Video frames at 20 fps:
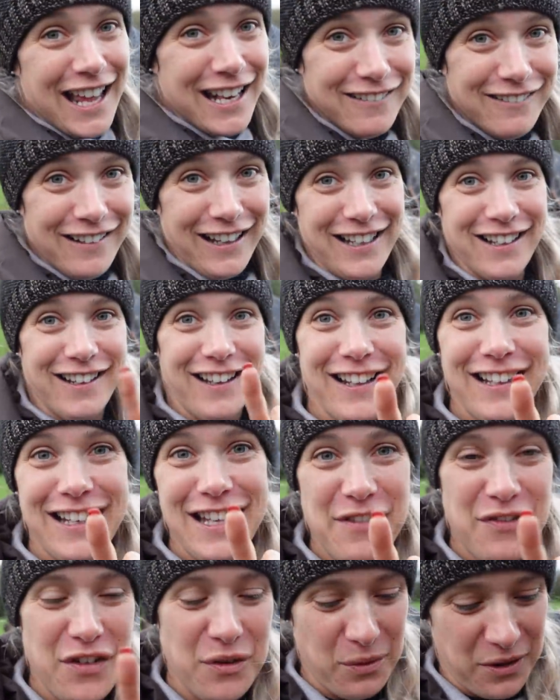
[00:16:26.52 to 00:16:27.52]
anyway, I'll
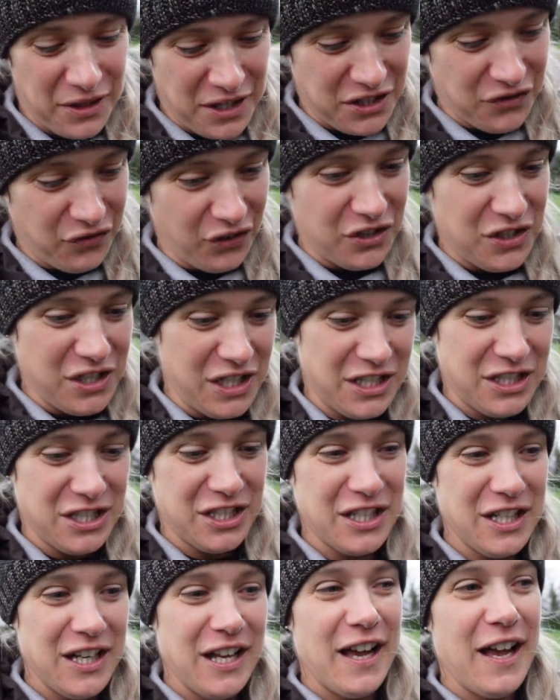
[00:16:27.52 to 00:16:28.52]
leave you with this
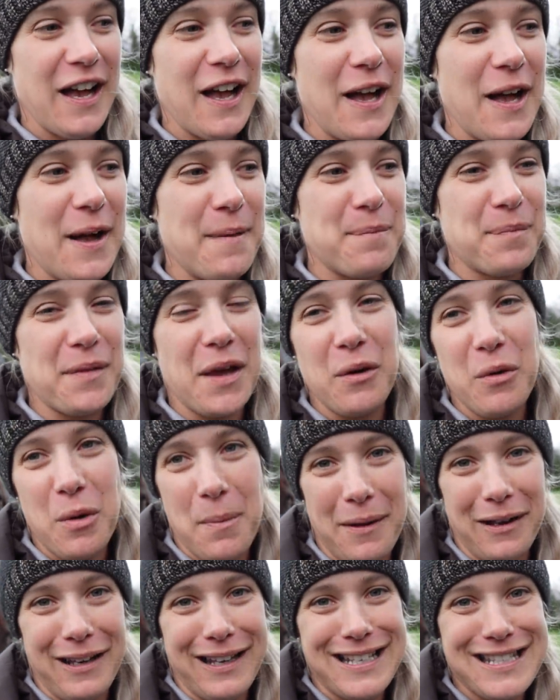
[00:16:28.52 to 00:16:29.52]
footage. I will
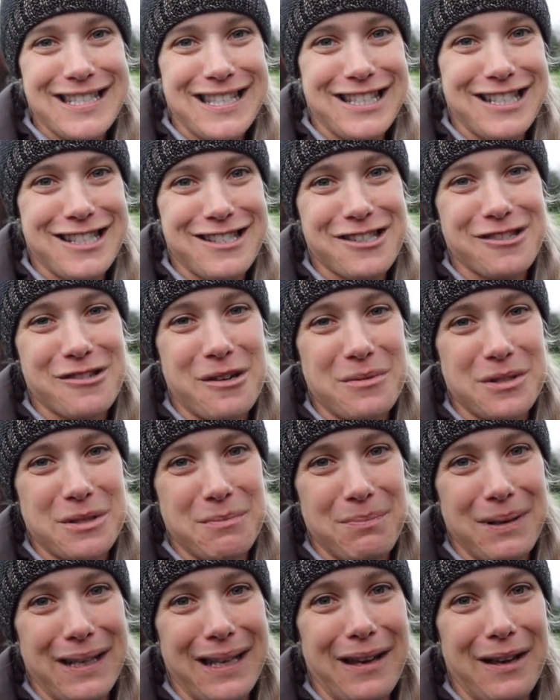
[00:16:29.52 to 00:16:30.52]
put links in the
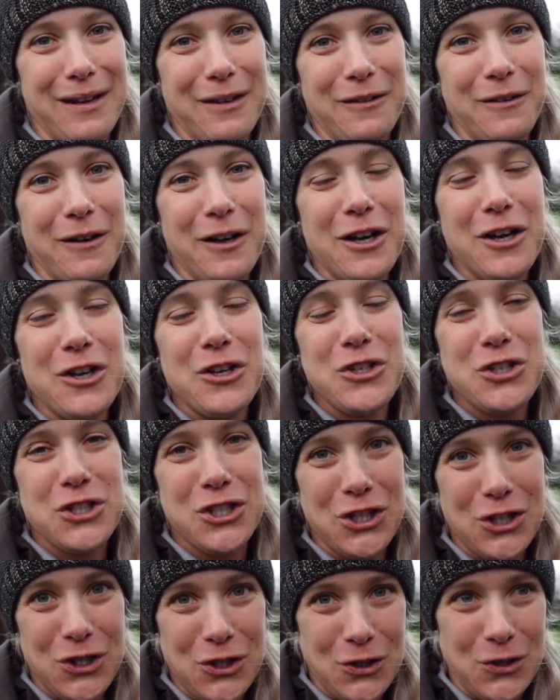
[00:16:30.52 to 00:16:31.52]
description below
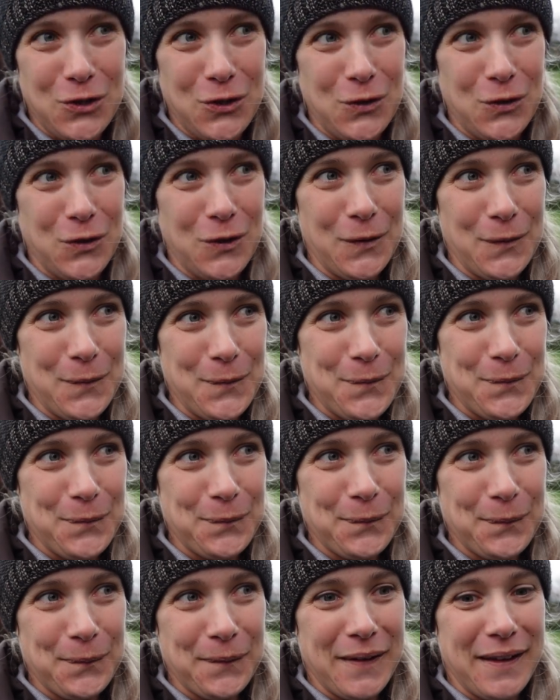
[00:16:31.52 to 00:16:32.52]
to
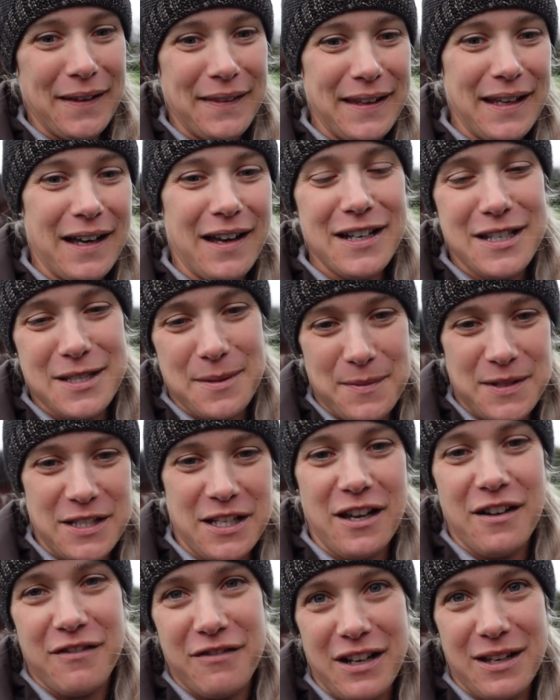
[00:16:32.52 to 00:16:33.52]
the items that
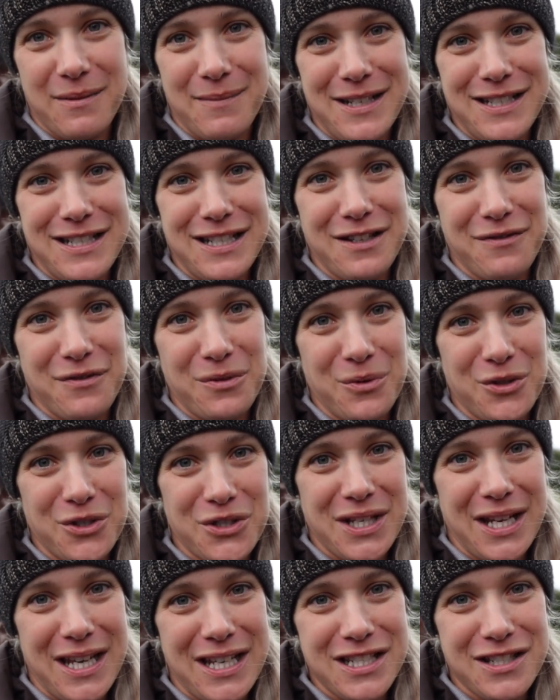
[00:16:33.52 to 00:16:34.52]
I've recommended if you want
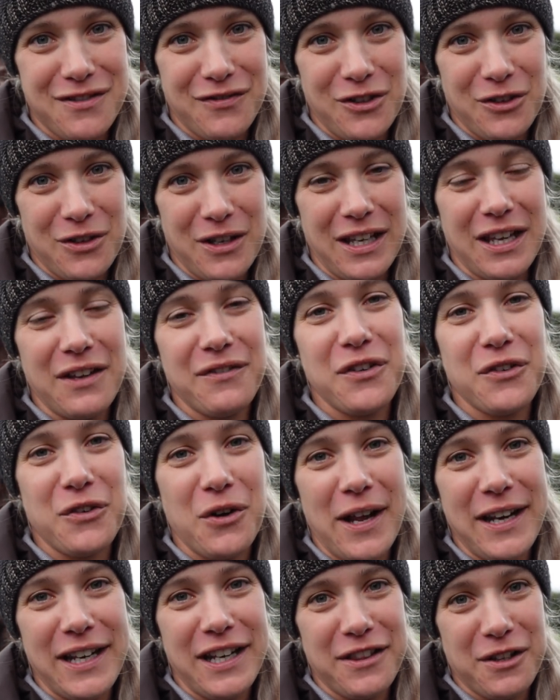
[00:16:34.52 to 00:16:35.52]
to get into vlogging. If you've
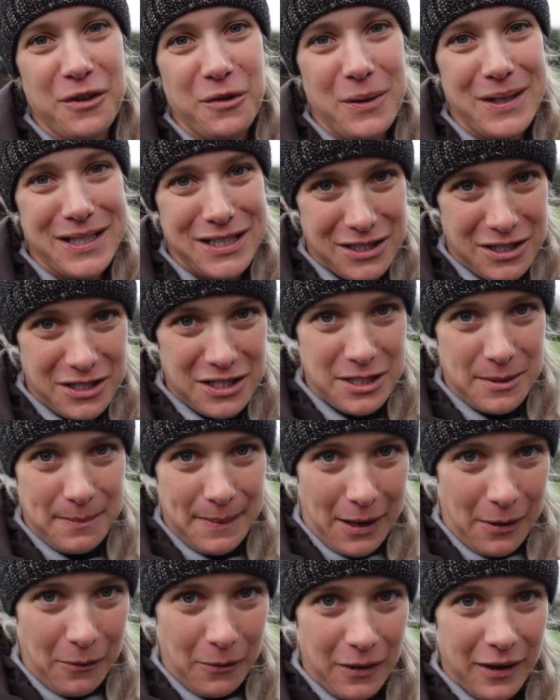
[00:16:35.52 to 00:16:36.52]
got any other questions
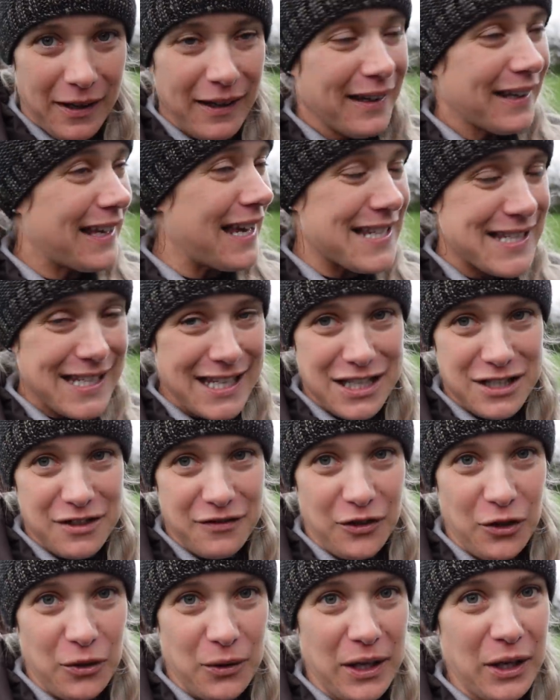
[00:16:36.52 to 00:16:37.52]
about getting into
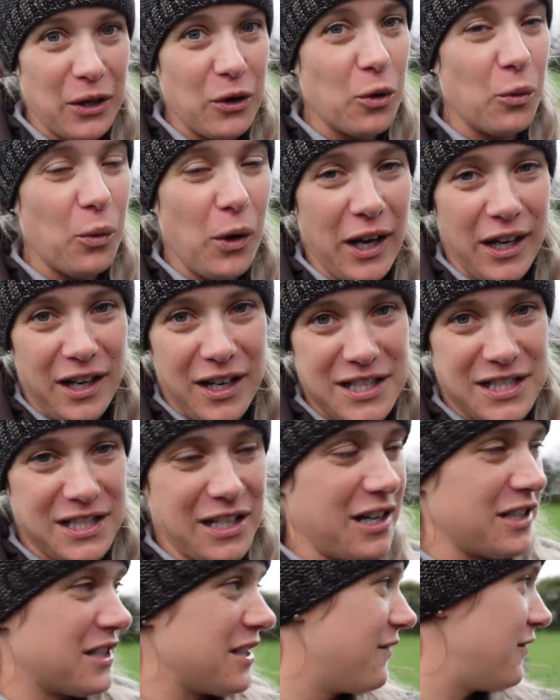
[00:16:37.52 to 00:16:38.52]
vlogging or why I
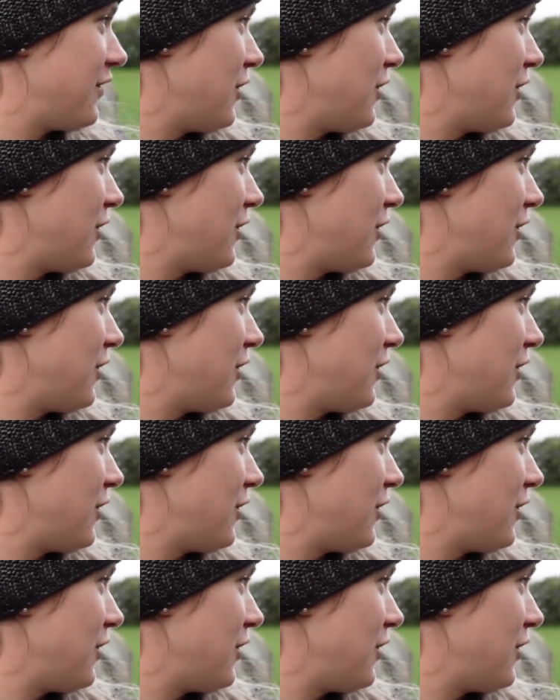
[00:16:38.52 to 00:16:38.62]
started